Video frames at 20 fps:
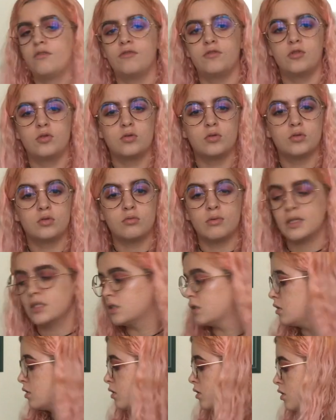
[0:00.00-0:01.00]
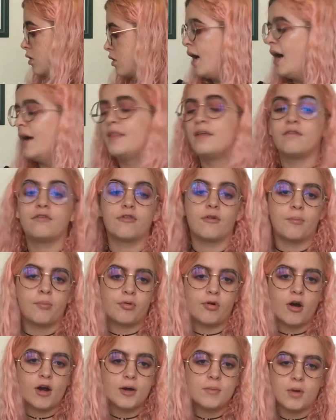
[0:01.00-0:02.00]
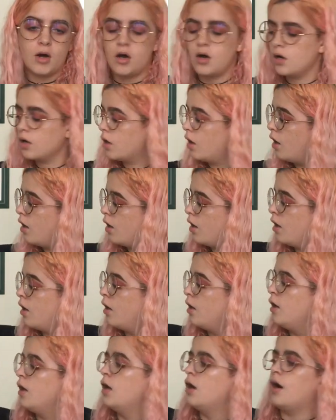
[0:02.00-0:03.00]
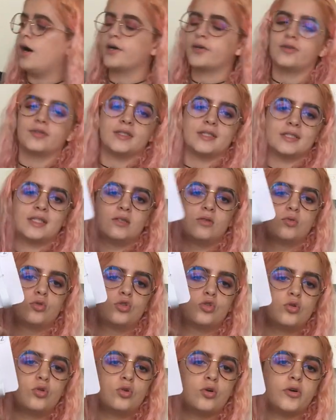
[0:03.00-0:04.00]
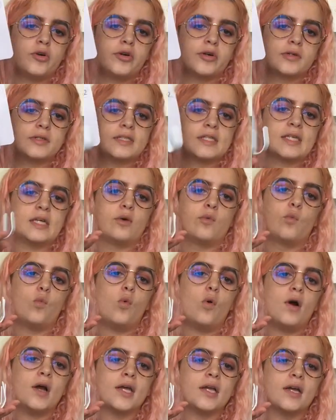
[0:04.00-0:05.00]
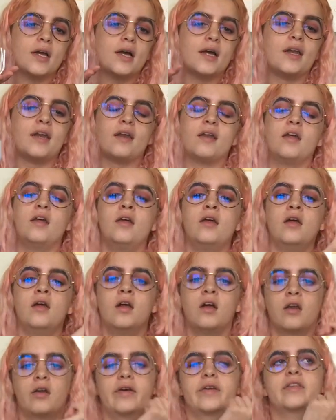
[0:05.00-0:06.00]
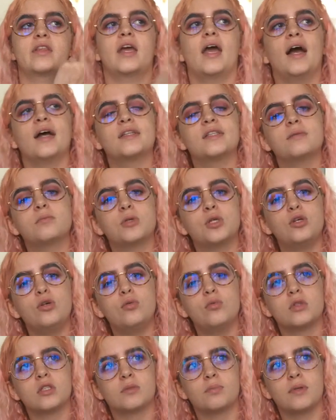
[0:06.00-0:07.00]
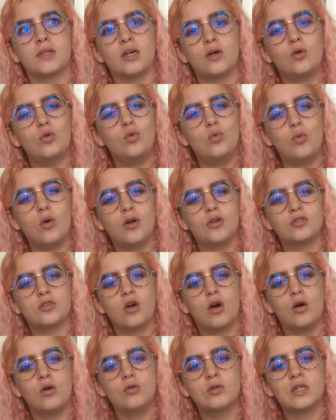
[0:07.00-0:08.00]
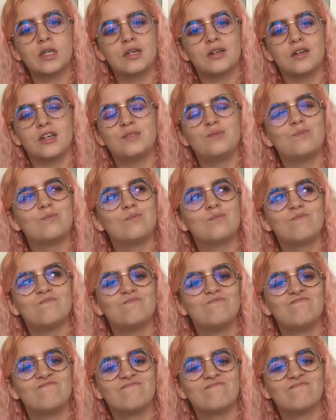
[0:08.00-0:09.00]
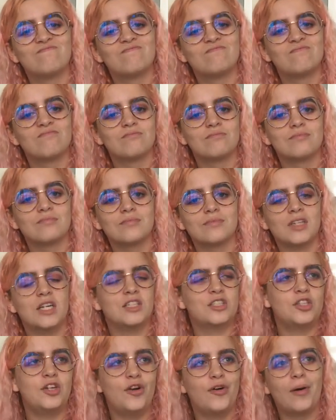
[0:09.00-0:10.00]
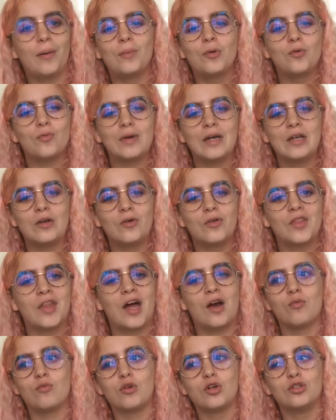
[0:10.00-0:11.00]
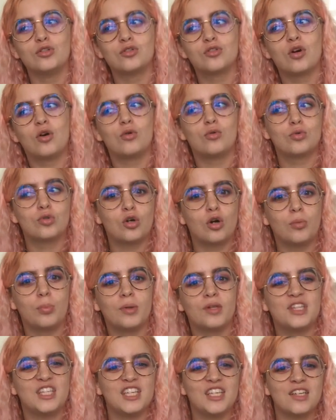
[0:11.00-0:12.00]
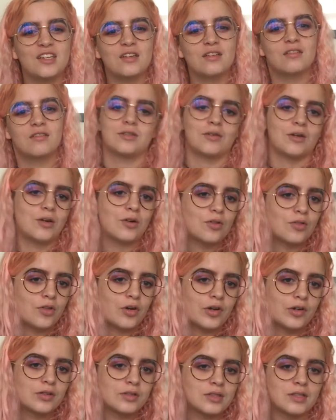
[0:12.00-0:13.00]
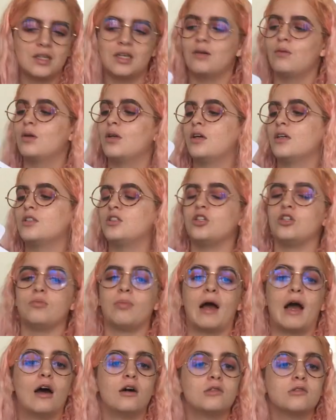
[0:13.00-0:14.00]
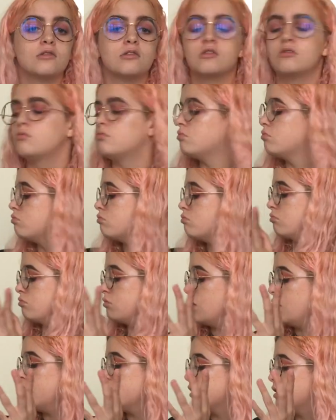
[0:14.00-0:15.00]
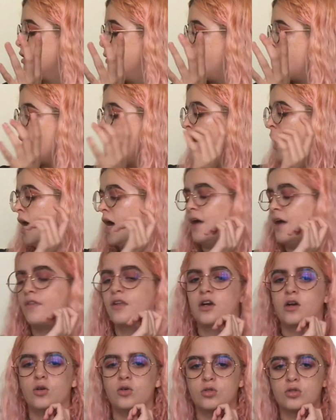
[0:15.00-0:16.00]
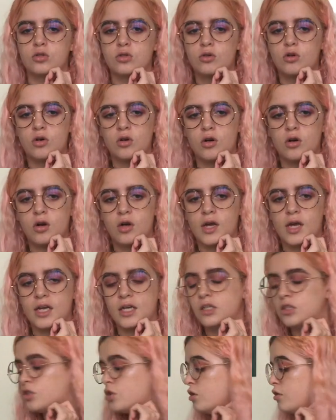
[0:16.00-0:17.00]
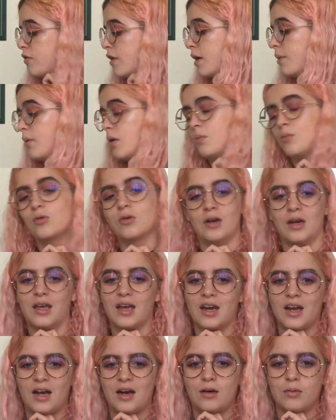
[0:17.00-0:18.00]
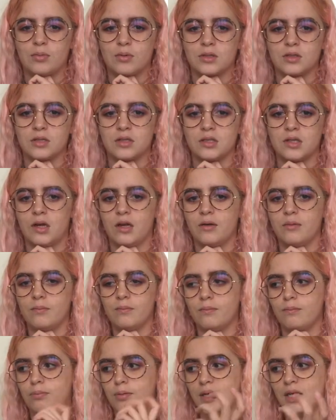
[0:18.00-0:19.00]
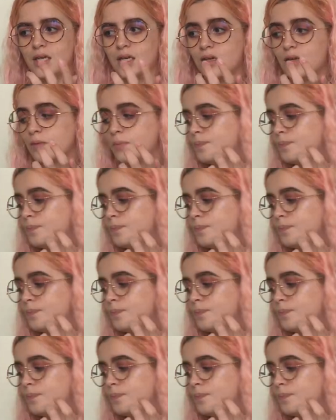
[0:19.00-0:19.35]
for the rest. And then from Primark, I got these little door hooks in white, and like they had some cute ones, but they're all rose gold, and I don't know, I'm not really on that rose gold copper ting, so I got those, and they were like £2. Nice. And then I also got a duvet, but I'm not gonna get it out because it's like big,